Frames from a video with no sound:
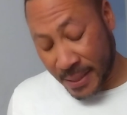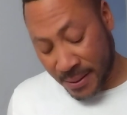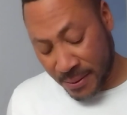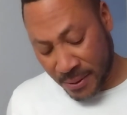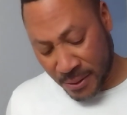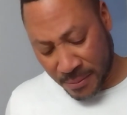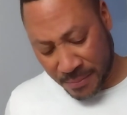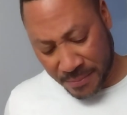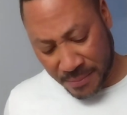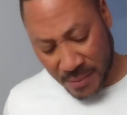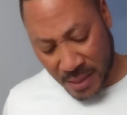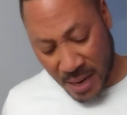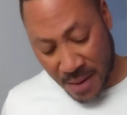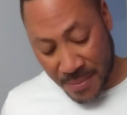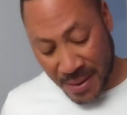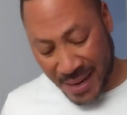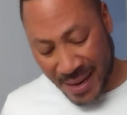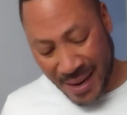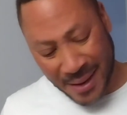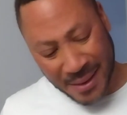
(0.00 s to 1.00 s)
I
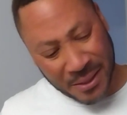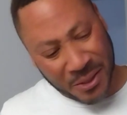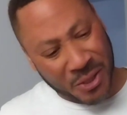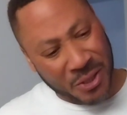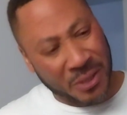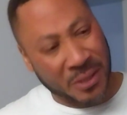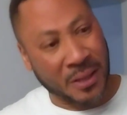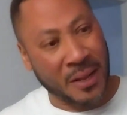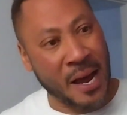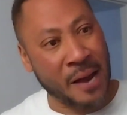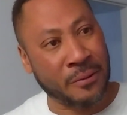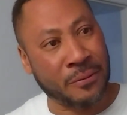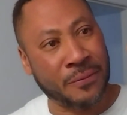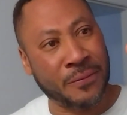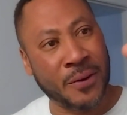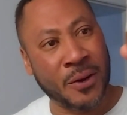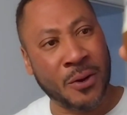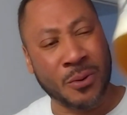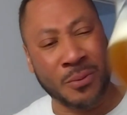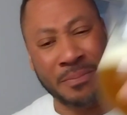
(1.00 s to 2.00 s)
mean, again, it's just a lot of
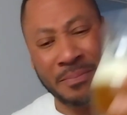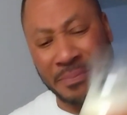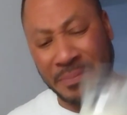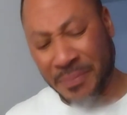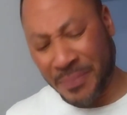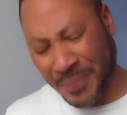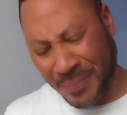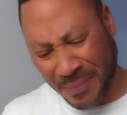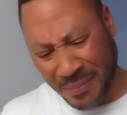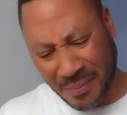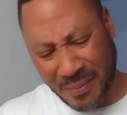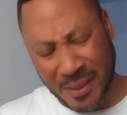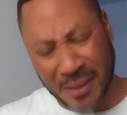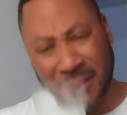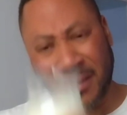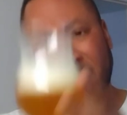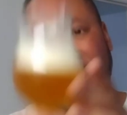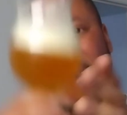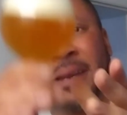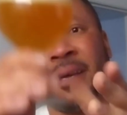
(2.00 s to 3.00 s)
foam,
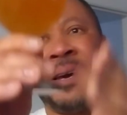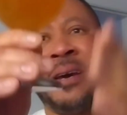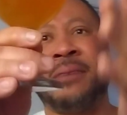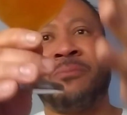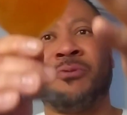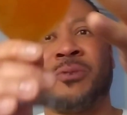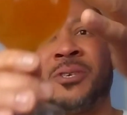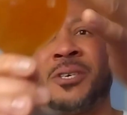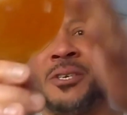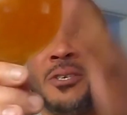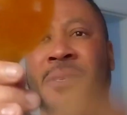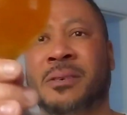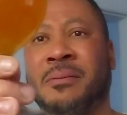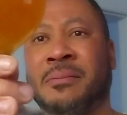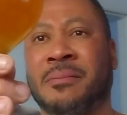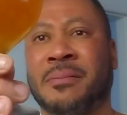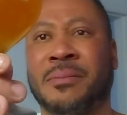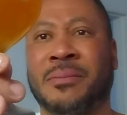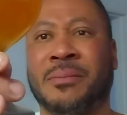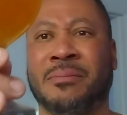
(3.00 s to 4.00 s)
a lot of head retention,
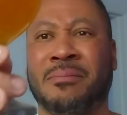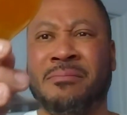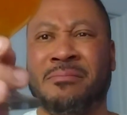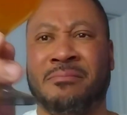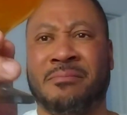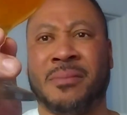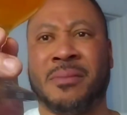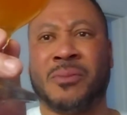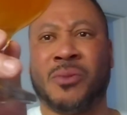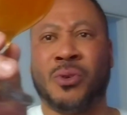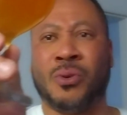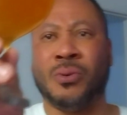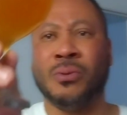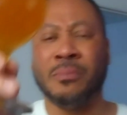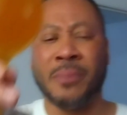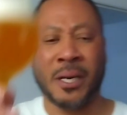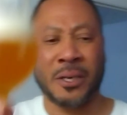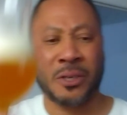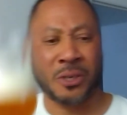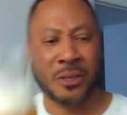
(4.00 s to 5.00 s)
too
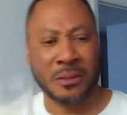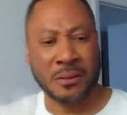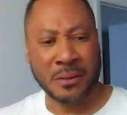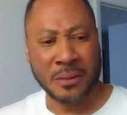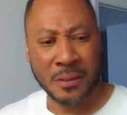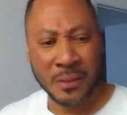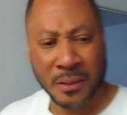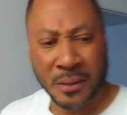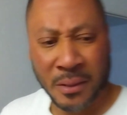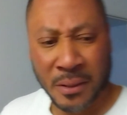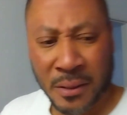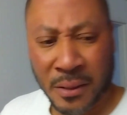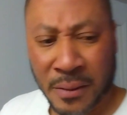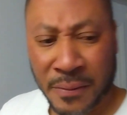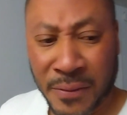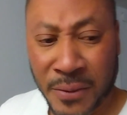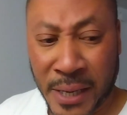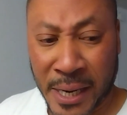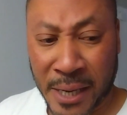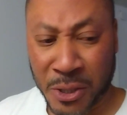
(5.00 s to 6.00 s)
much,
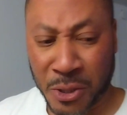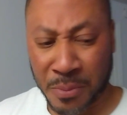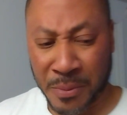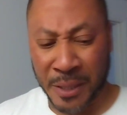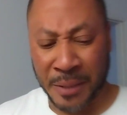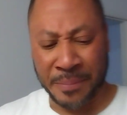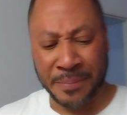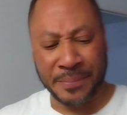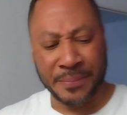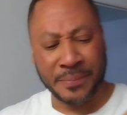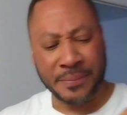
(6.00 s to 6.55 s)
if you ask me.